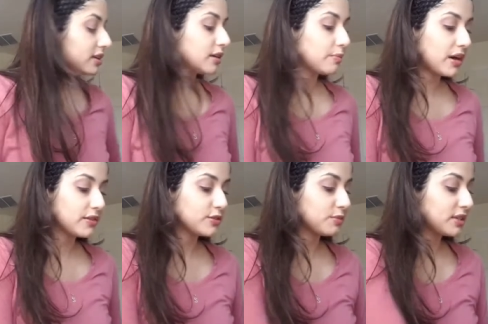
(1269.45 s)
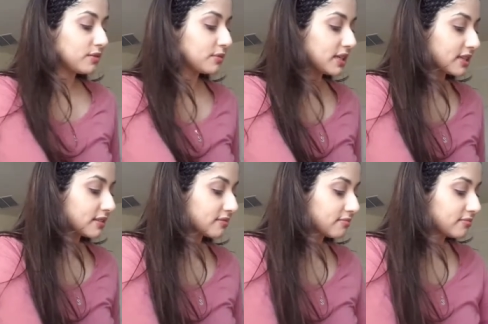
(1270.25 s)
it bothers me when it
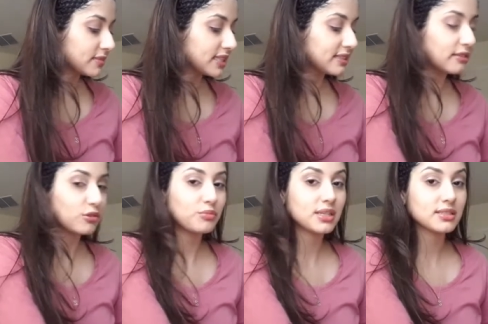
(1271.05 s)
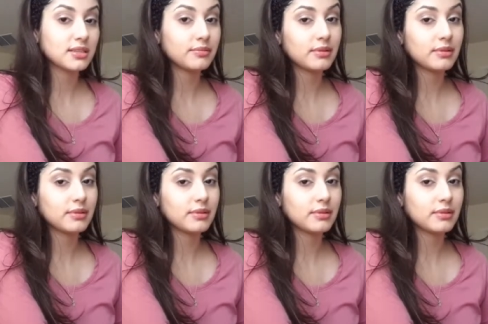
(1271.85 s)
gets a little messed up.